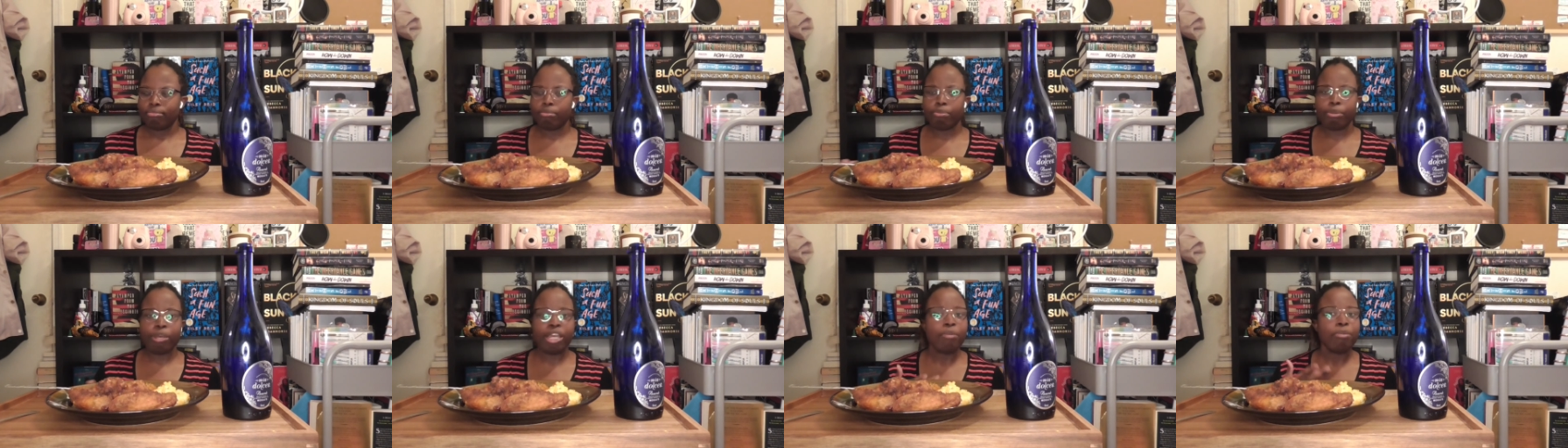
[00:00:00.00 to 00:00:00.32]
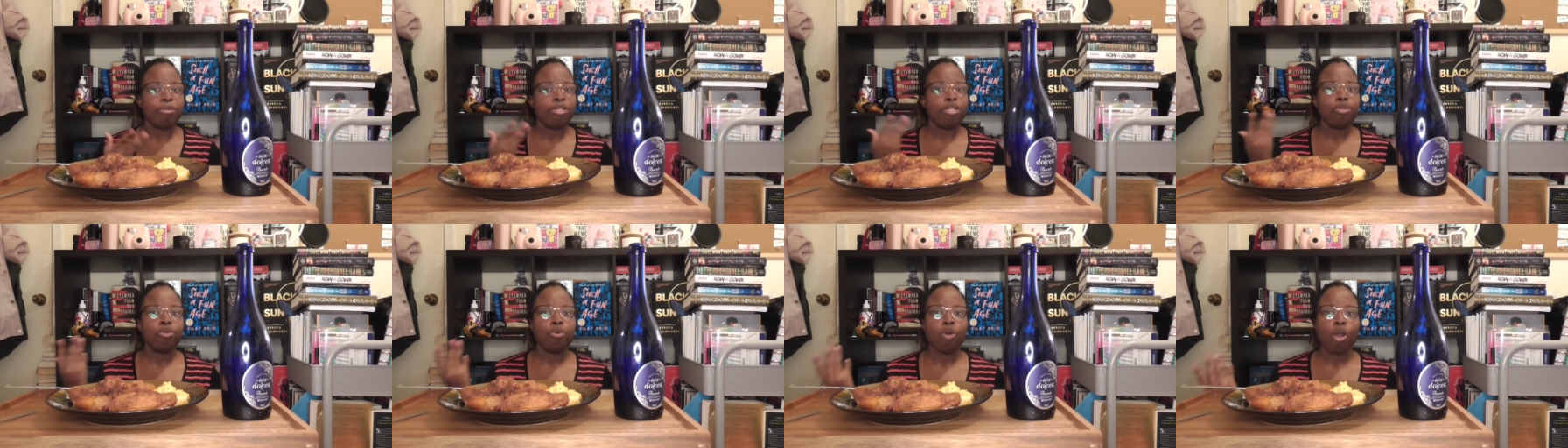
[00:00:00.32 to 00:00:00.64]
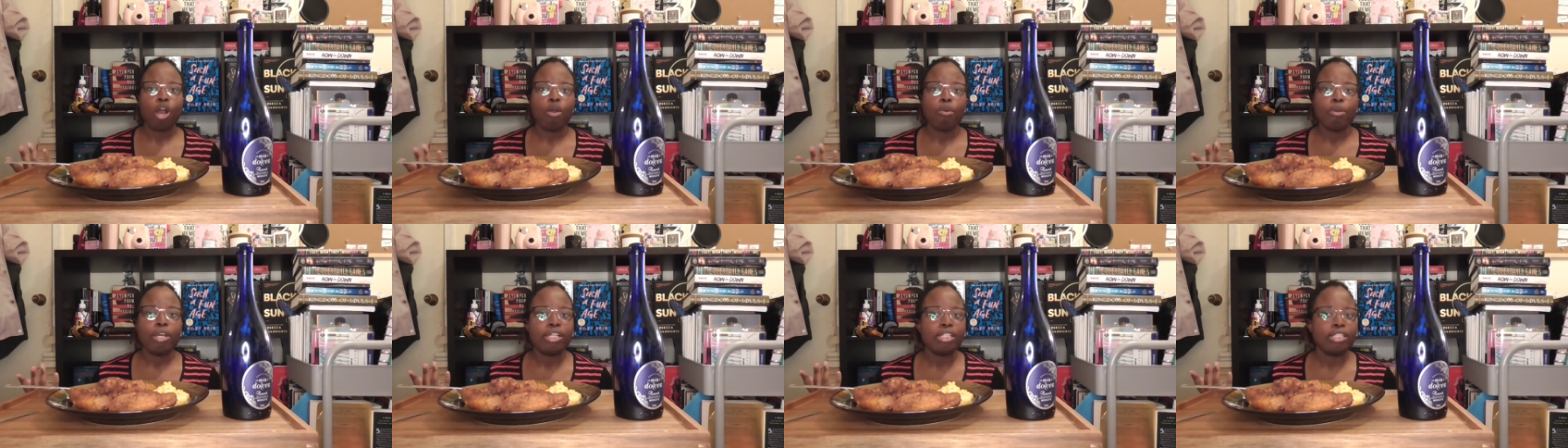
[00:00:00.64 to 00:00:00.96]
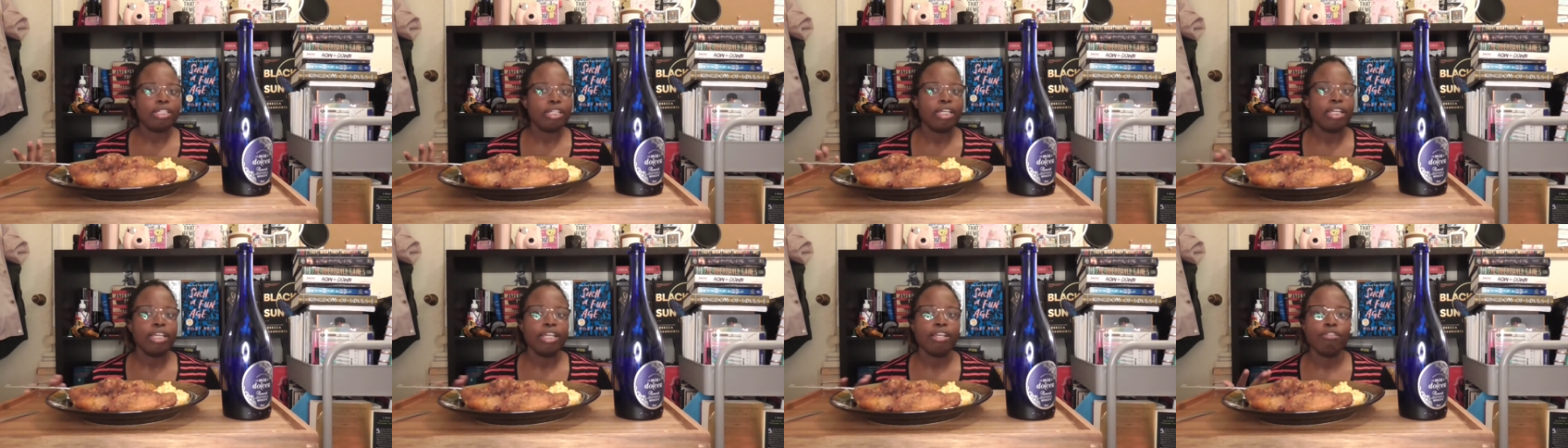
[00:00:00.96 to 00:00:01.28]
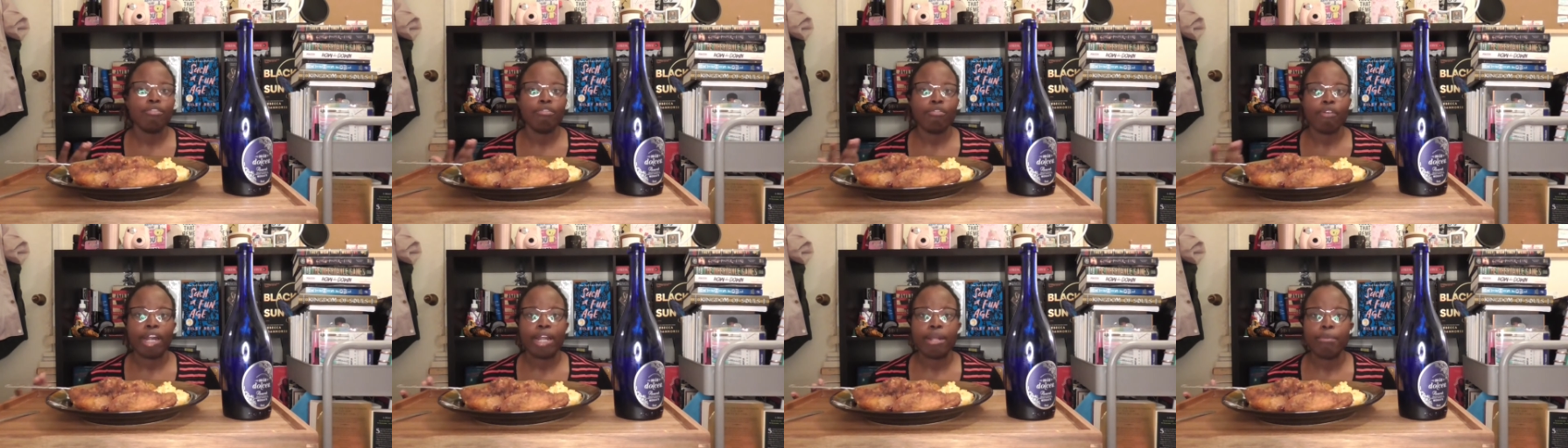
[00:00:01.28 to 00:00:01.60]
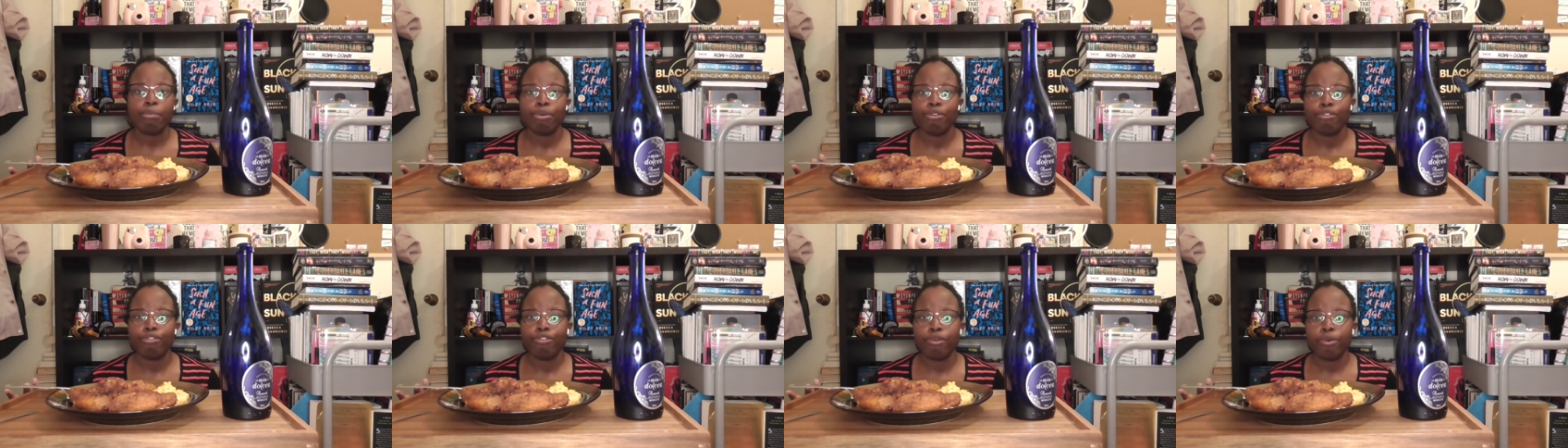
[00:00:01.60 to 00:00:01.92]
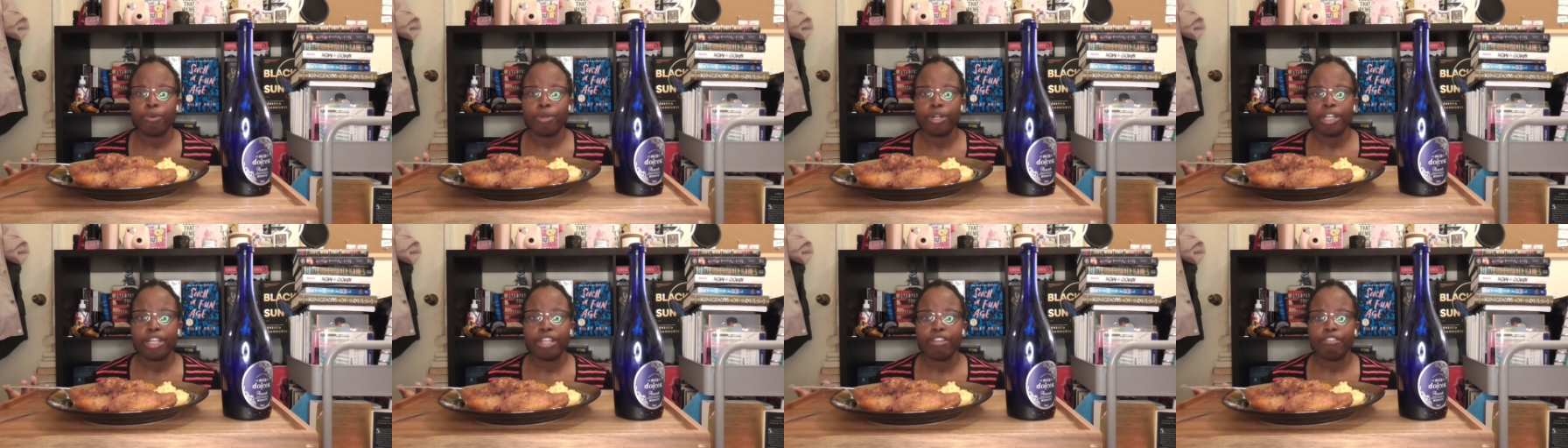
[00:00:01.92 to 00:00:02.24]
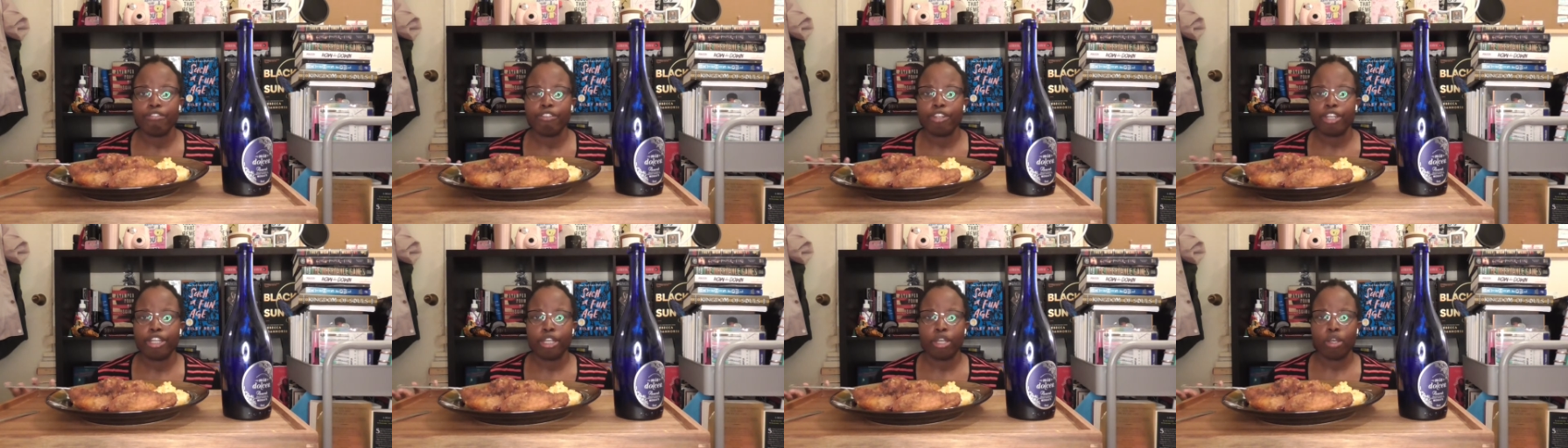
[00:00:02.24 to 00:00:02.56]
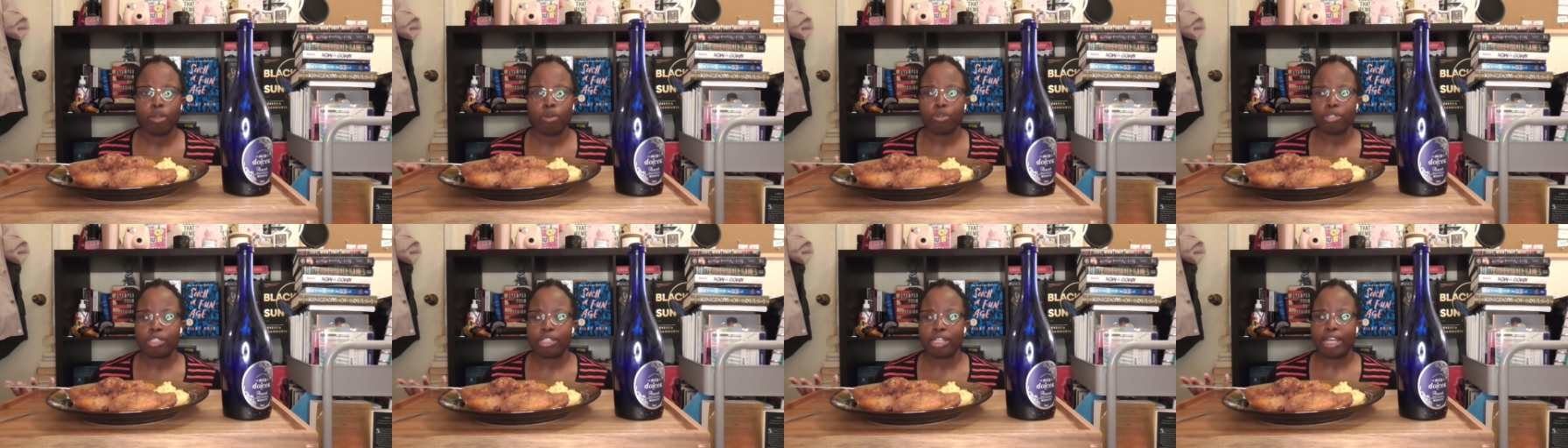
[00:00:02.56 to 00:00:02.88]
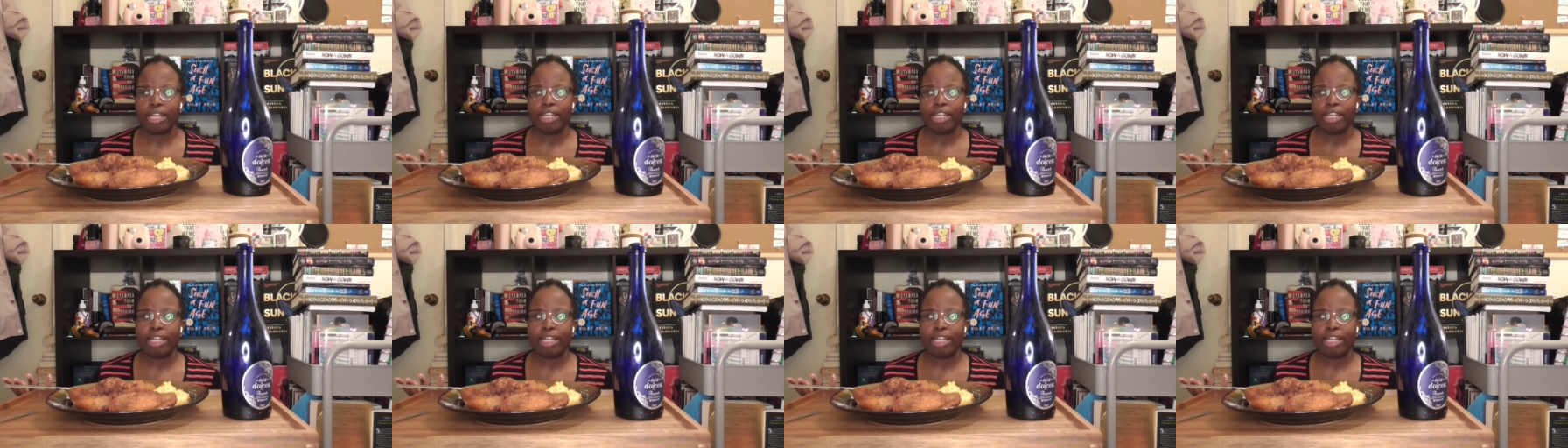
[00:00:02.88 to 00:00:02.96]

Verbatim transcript: Baby, you always eating right before your videos